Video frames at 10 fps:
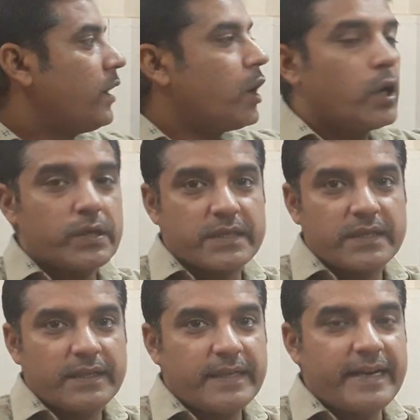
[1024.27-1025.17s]

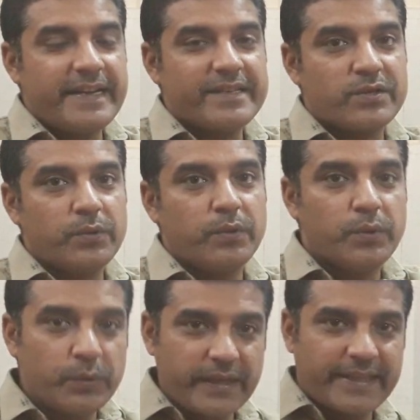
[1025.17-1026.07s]
horse, that is to
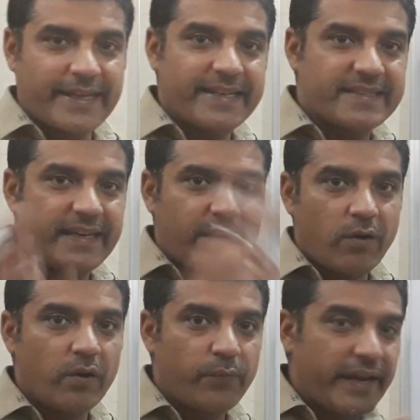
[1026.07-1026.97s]
do the things in the
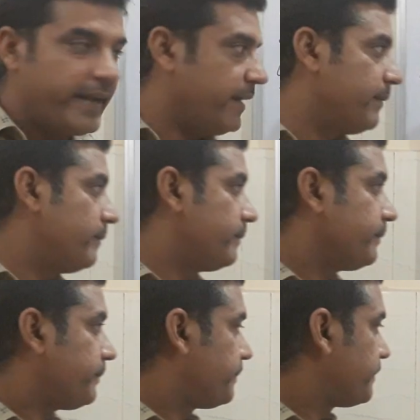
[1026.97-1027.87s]
wrong way.
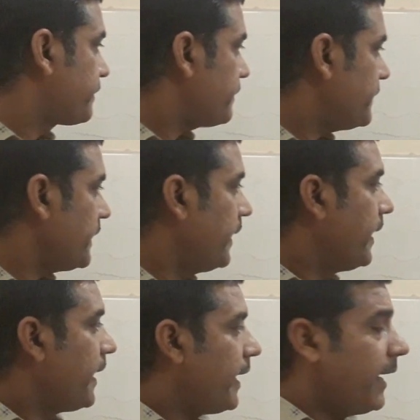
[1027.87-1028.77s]

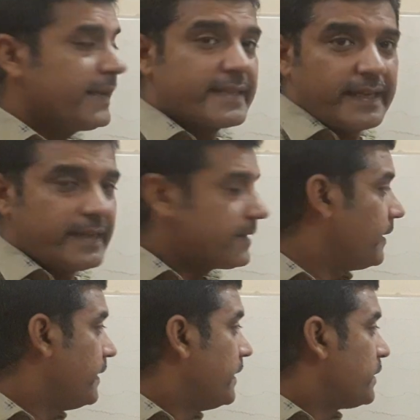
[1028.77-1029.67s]
8 says
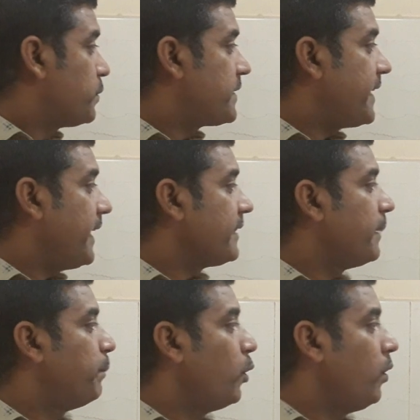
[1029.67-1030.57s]
to take
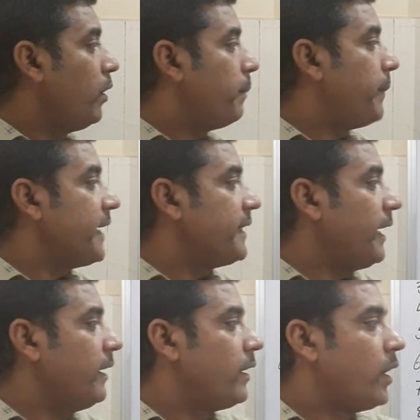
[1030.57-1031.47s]
the bull by
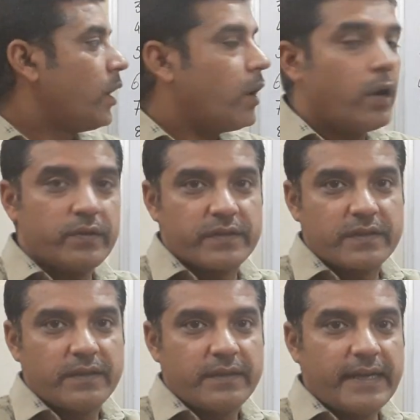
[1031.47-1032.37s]
the
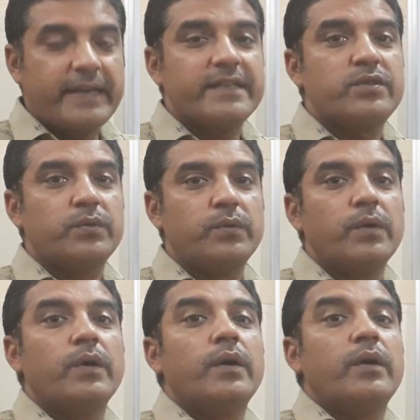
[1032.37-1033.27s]
horns, that is to
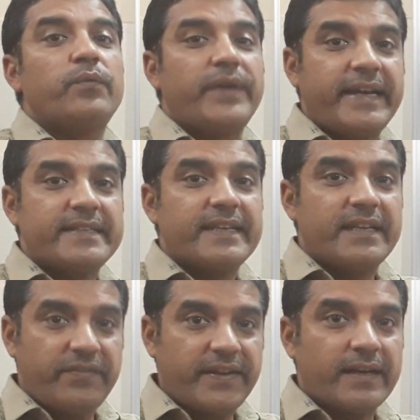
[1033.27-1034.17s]
face a
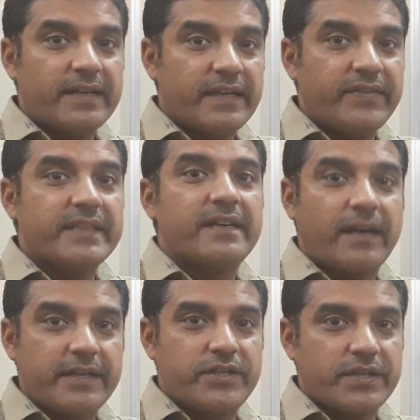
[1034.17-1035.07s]
difficulty with
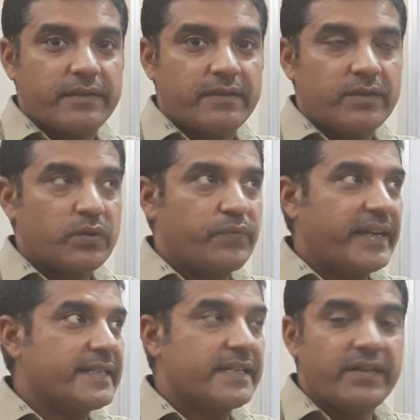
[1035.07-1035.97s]
courage. To
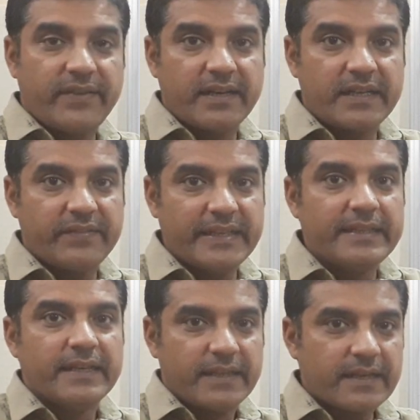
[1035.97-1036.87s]
face a difficulty with
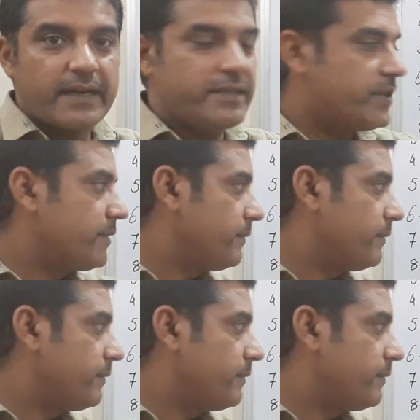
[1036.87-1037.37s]
courage.